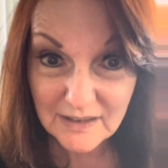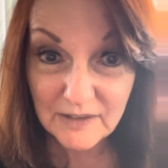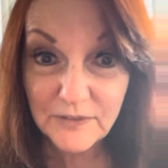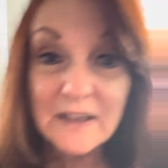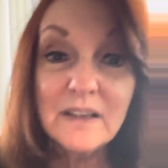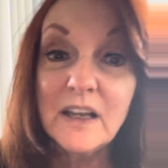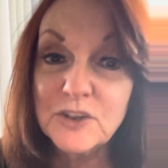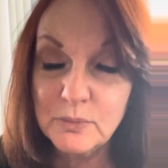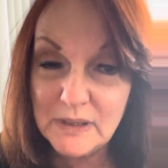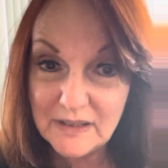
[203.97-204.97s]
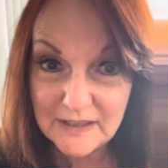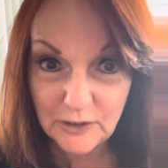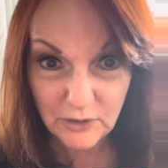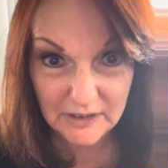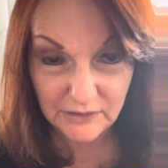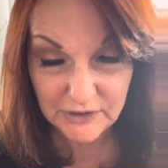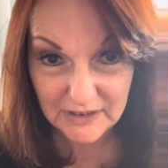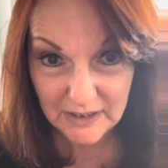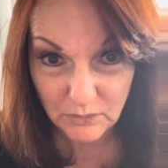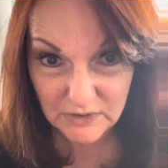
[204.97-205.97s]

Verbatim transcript: if assuming that they are guilty and they